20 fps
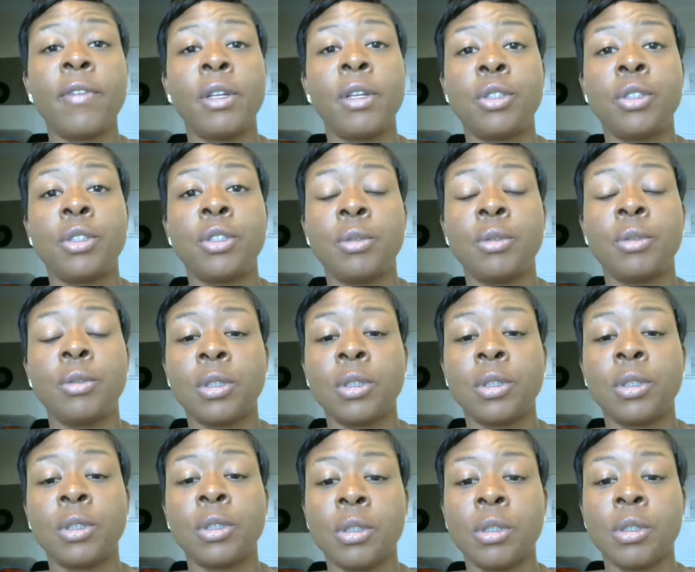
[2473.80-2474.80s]
kids
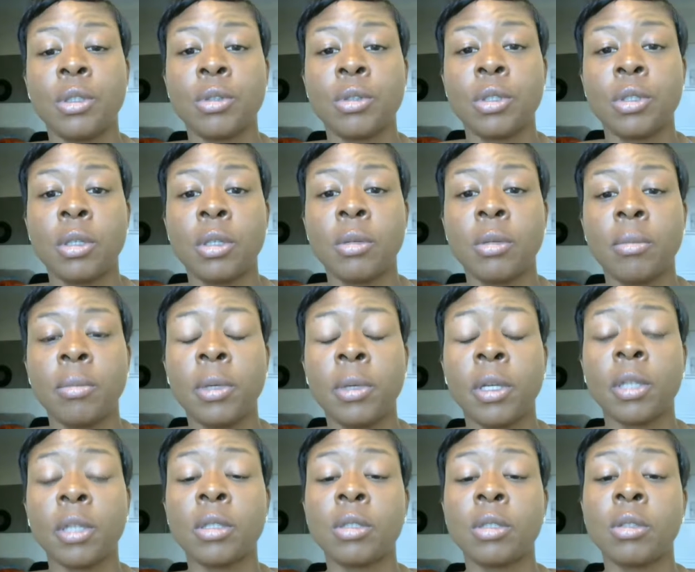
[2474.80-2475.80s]
are
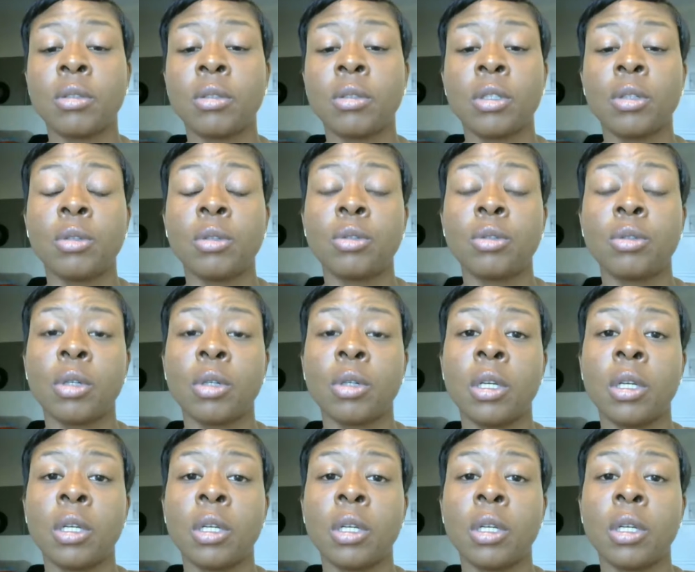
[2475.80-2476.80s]
actually
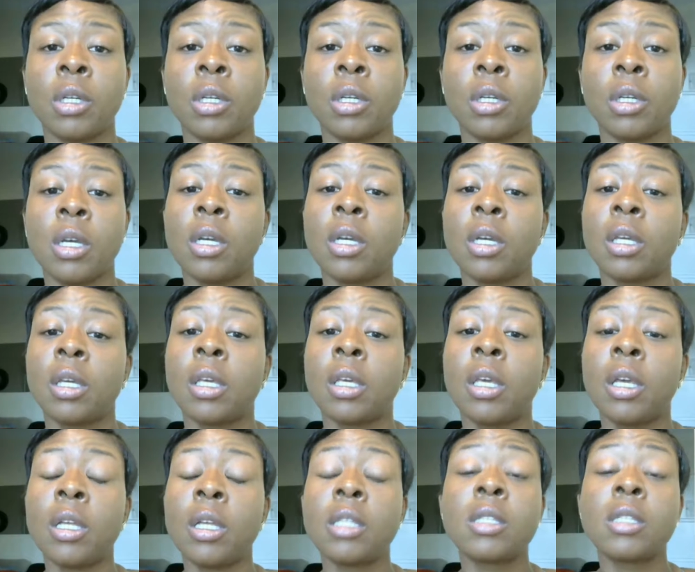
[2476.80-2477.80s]

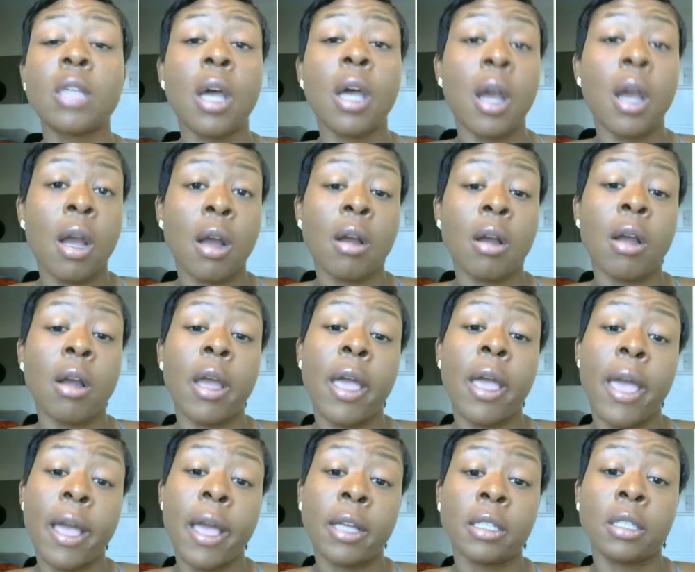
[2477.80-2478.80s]
more
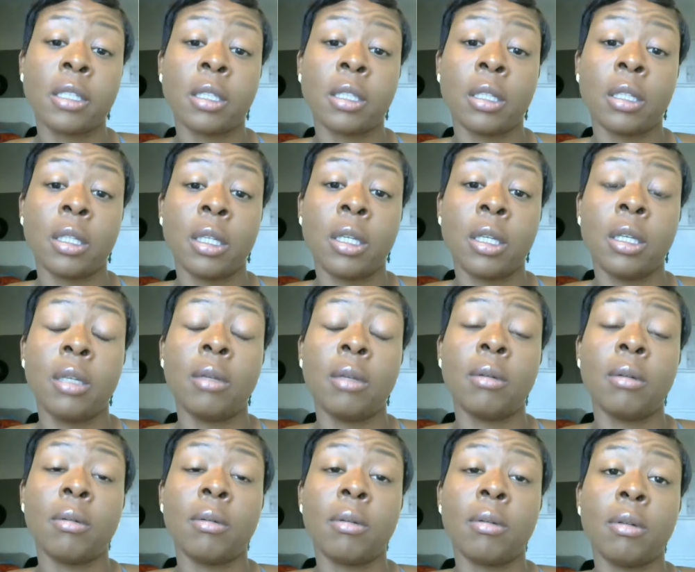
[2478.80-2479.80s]

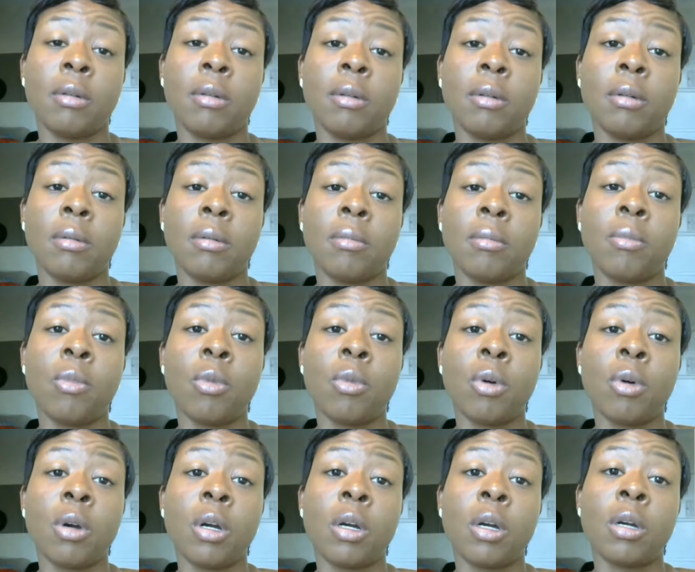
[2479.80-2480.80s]
resilient than
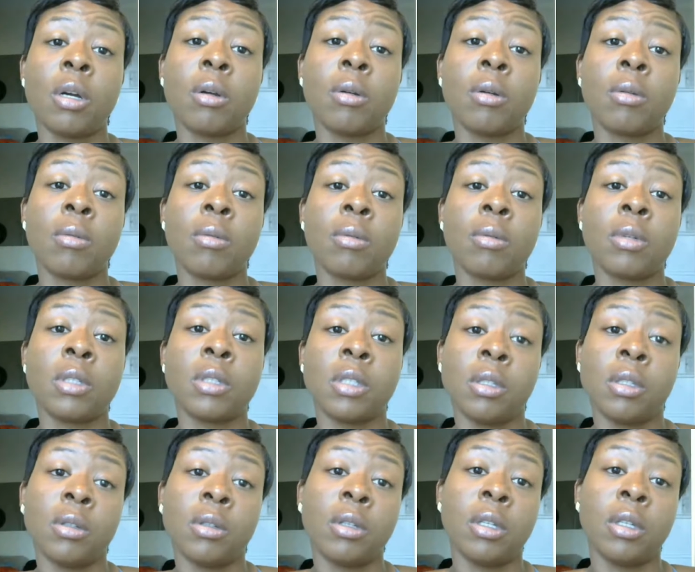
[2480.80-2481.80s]
us. We are
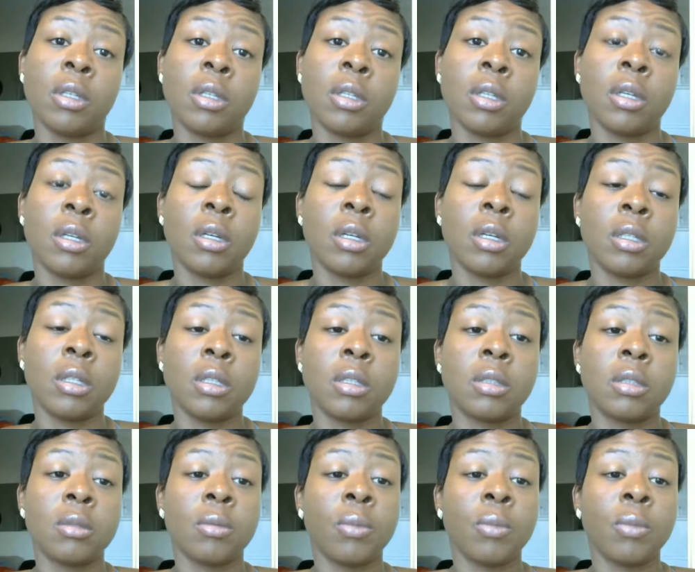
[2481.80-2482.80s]
the ones with the
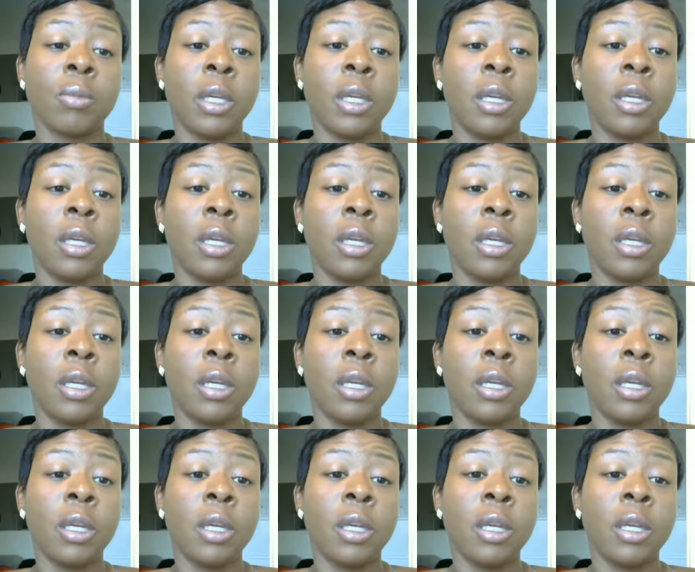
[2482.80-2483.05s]
issues.